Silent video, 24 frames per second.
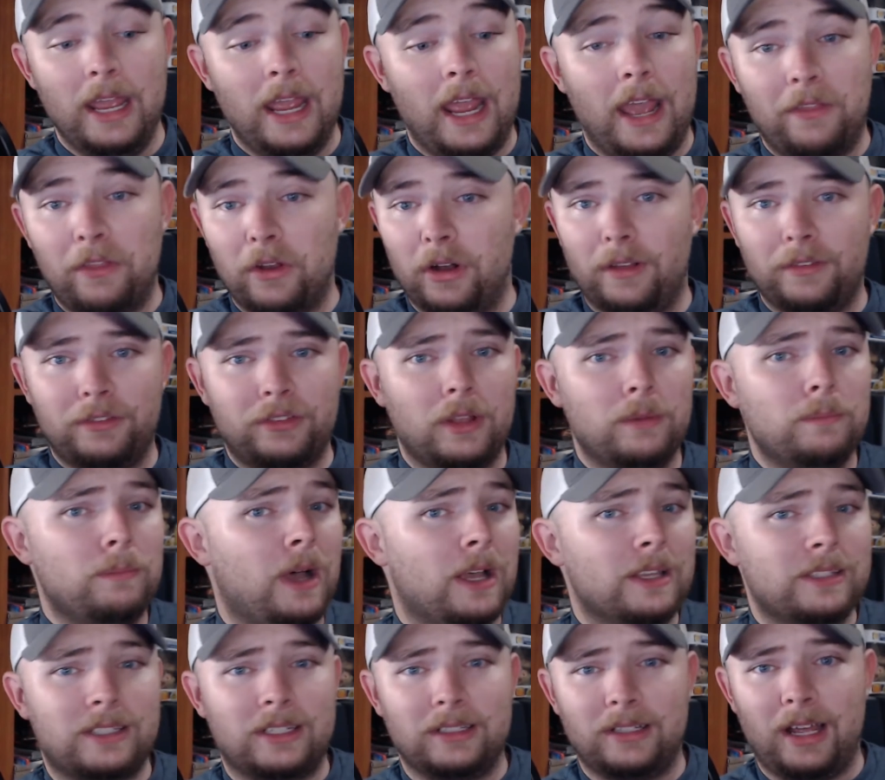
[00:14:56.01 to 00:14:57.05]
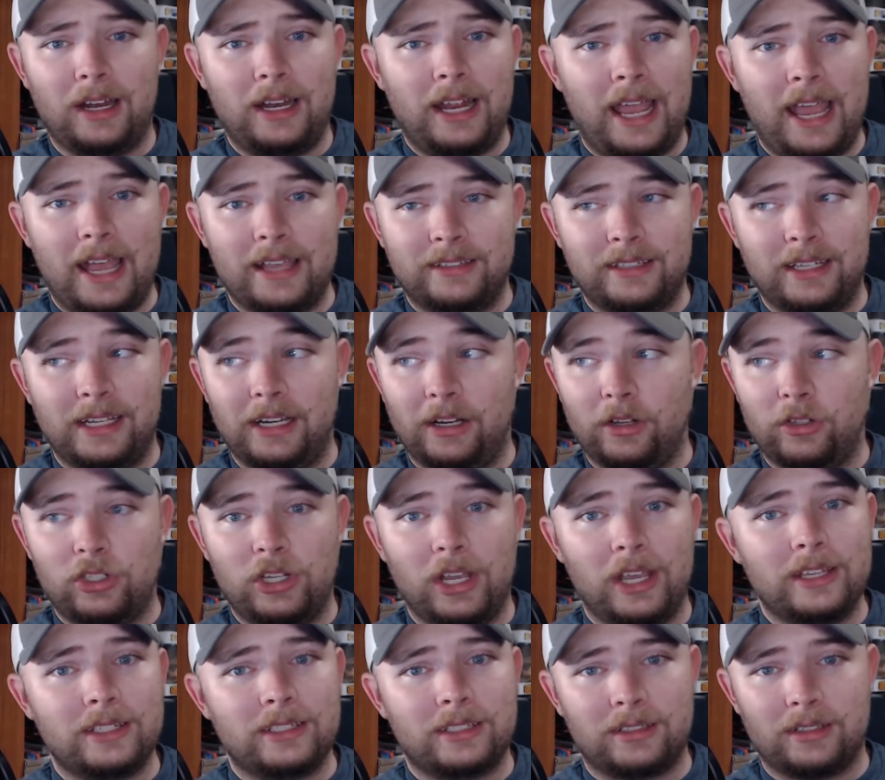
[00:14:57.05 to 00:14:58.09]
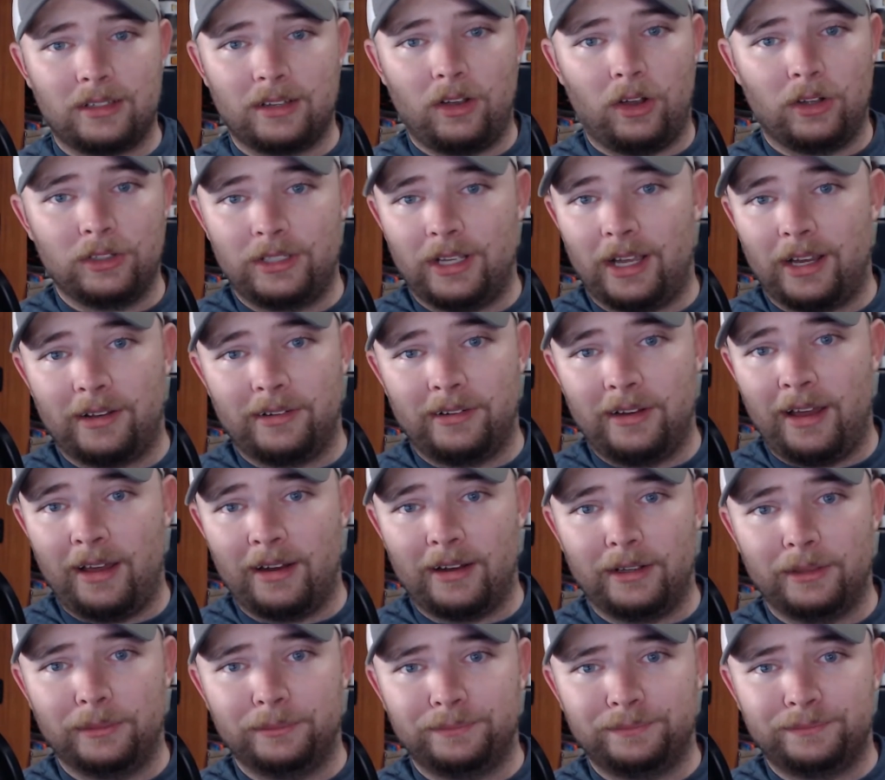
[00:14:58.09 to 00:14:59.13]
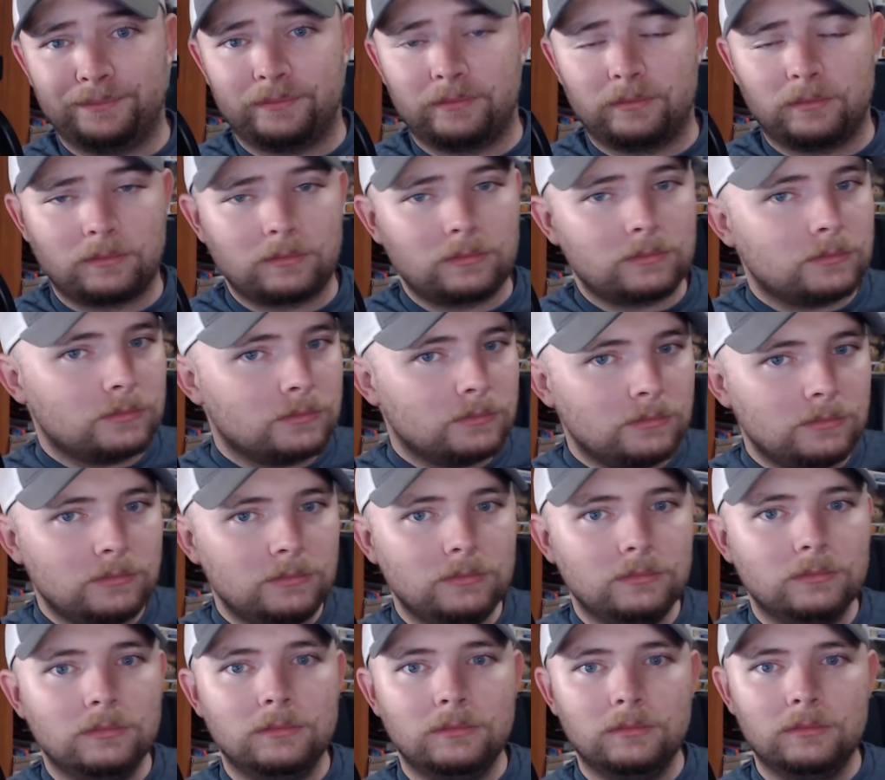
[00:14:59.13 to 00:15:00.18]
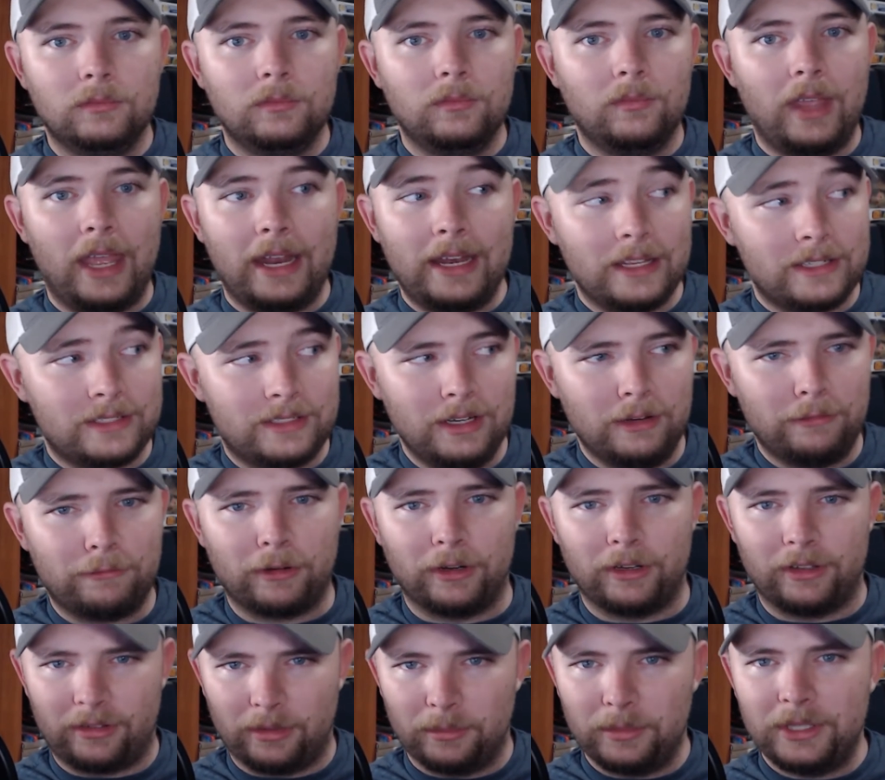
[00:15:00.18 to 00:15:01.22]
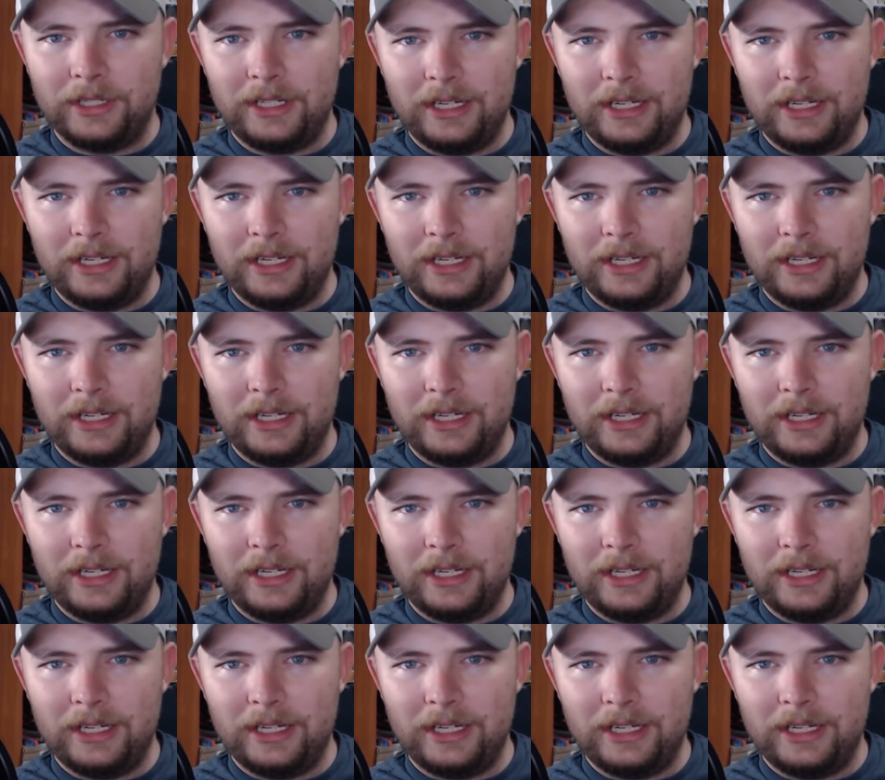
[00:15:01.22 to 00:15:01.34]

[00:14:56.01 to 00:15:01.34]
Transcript: and then all of a sudden Maz Kanata has it in a chest on Takodana. And it's different. Some of the